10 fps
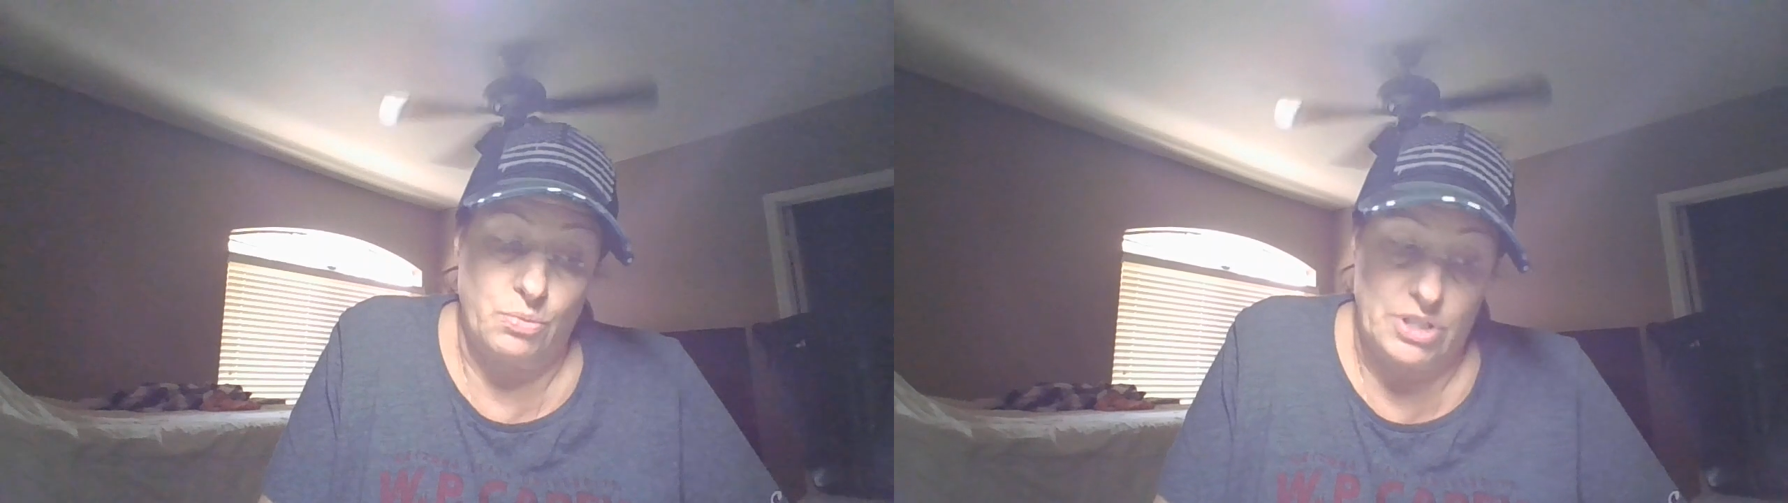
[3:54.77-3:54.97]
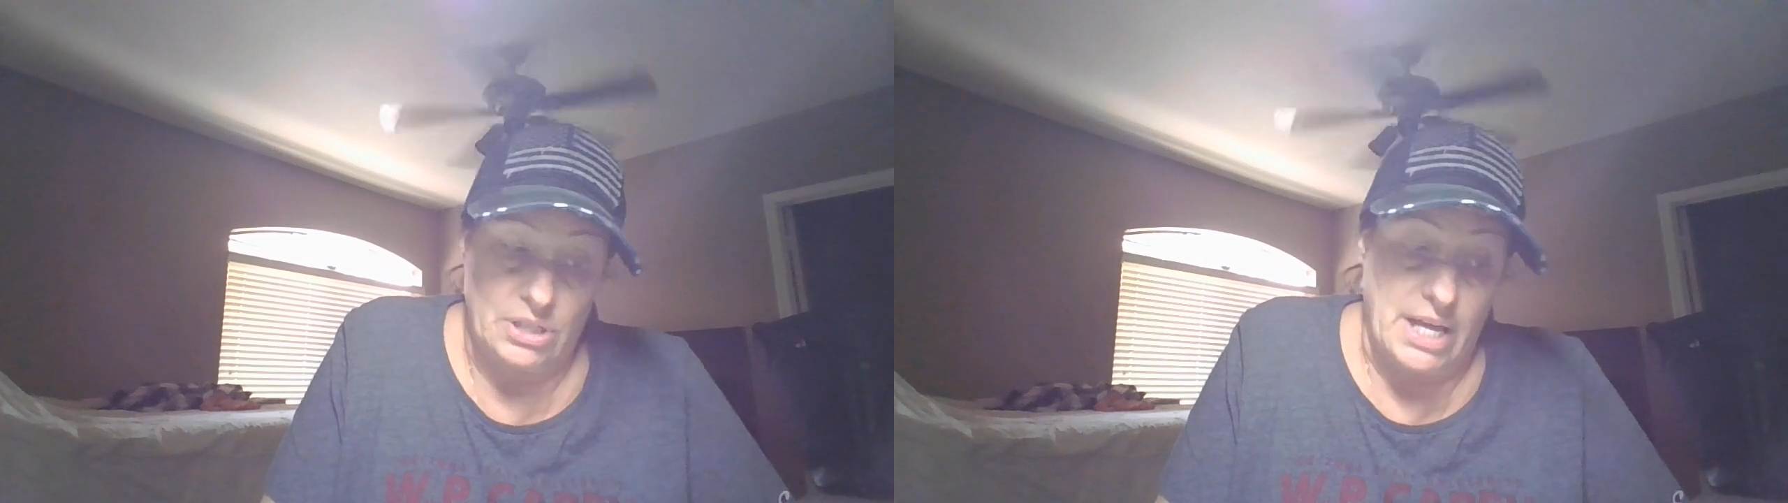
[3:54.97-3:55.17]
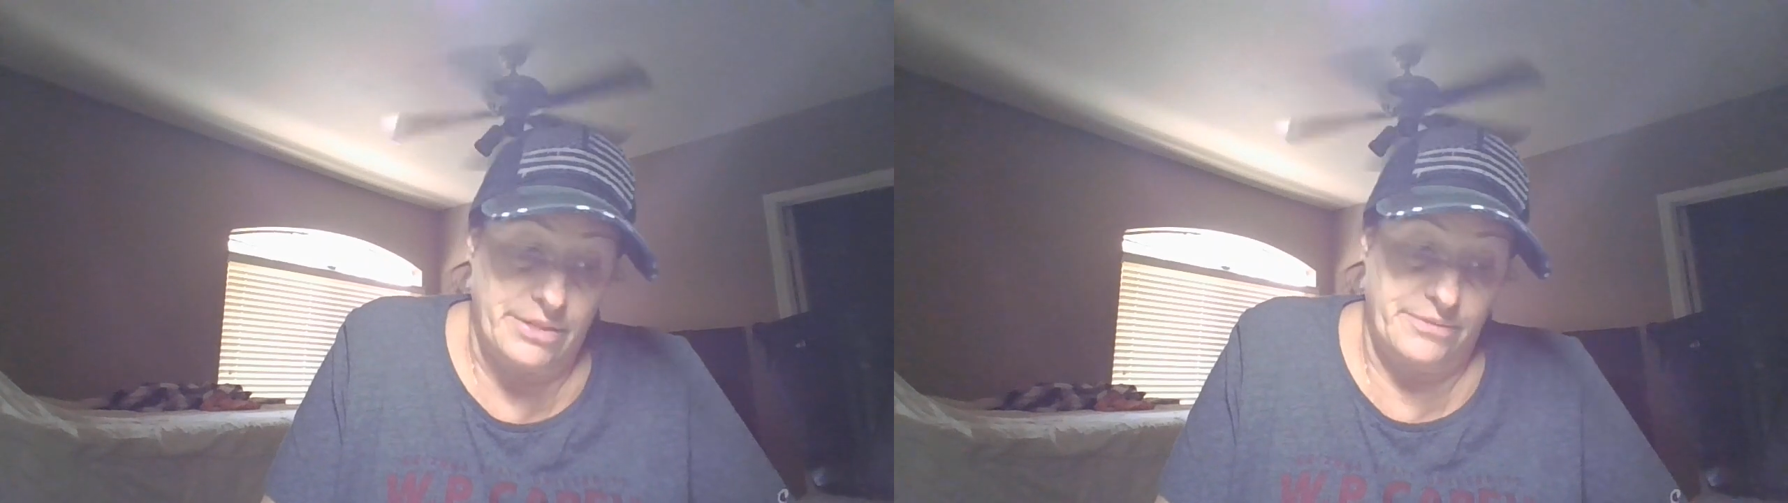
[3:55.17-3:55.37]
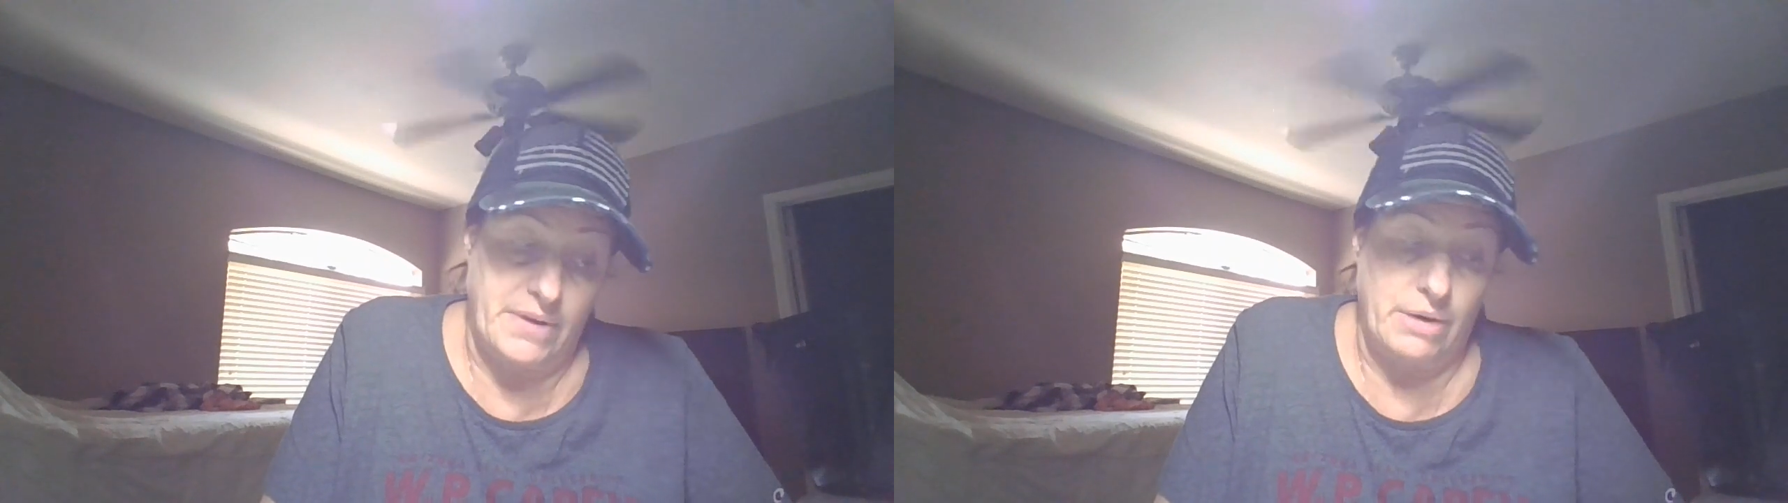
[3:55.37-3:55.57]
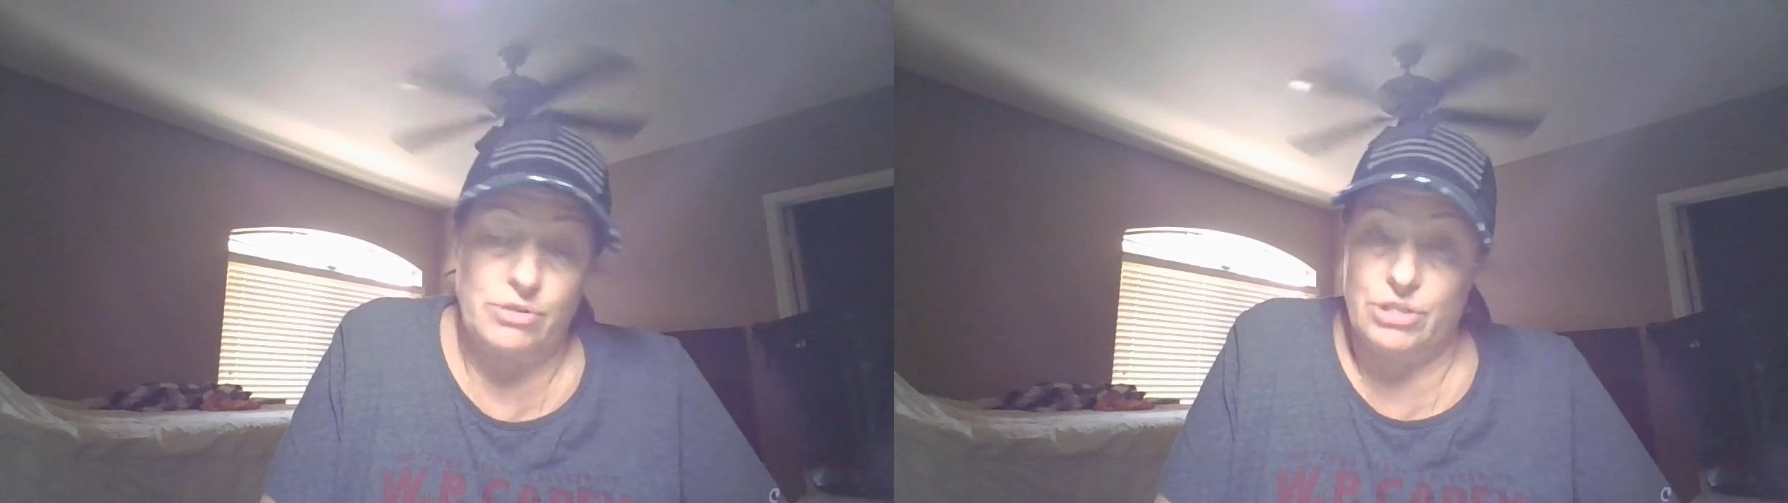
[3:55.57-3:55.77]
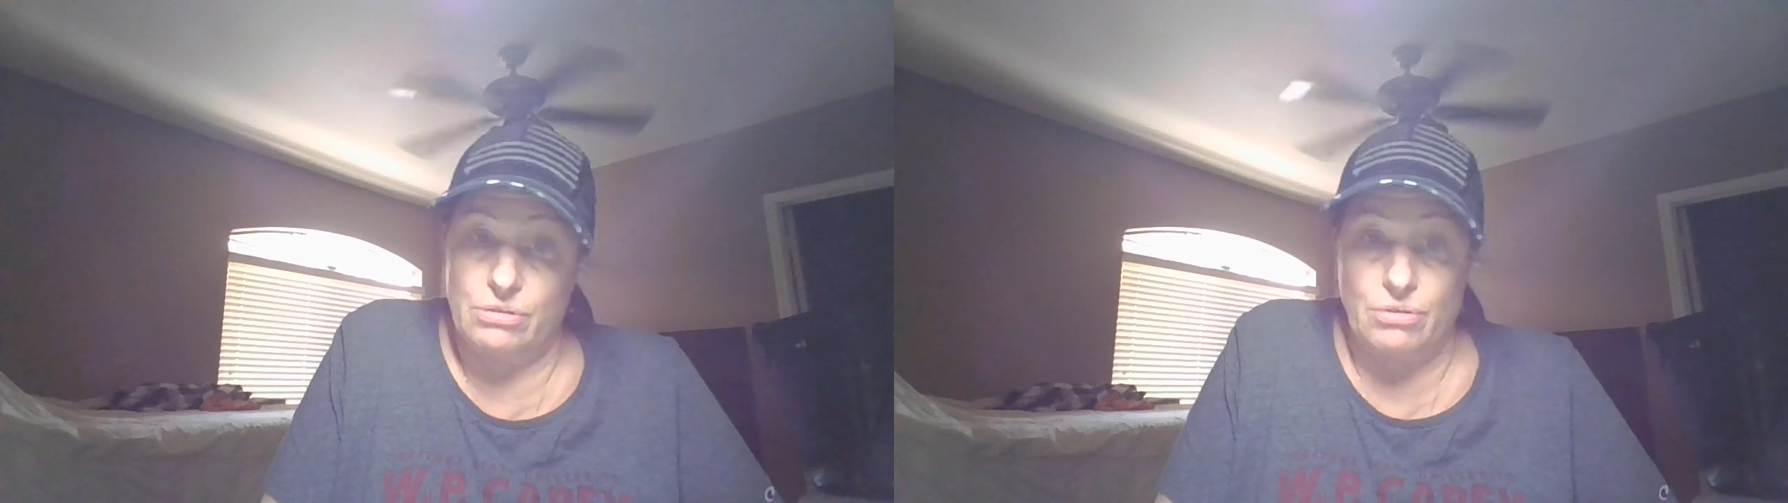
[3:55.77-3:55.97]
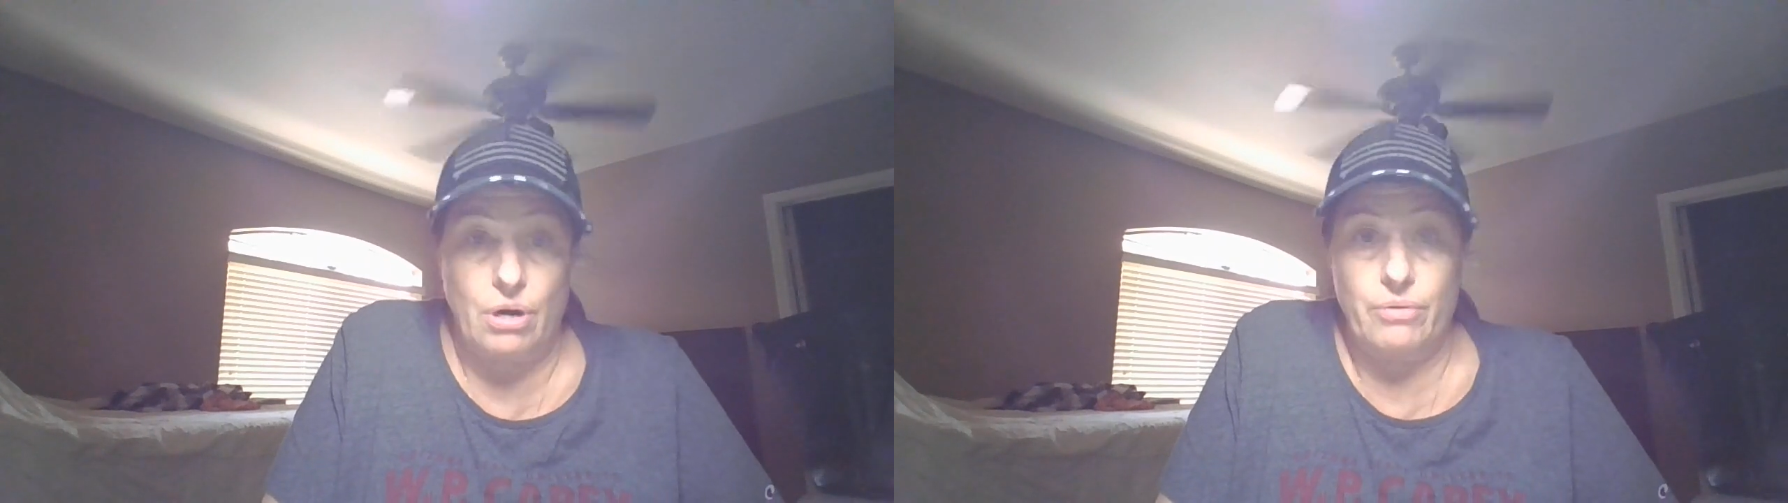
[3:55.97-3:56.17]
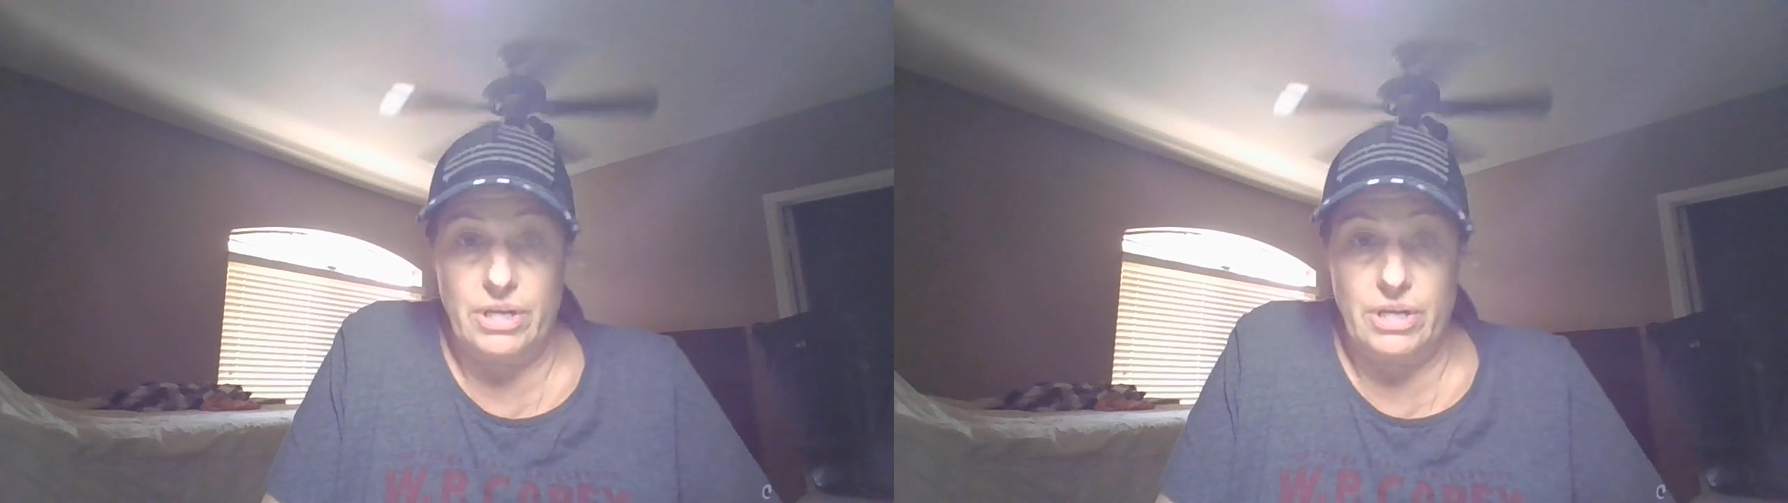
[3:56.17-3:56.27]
which allowed the virus to grow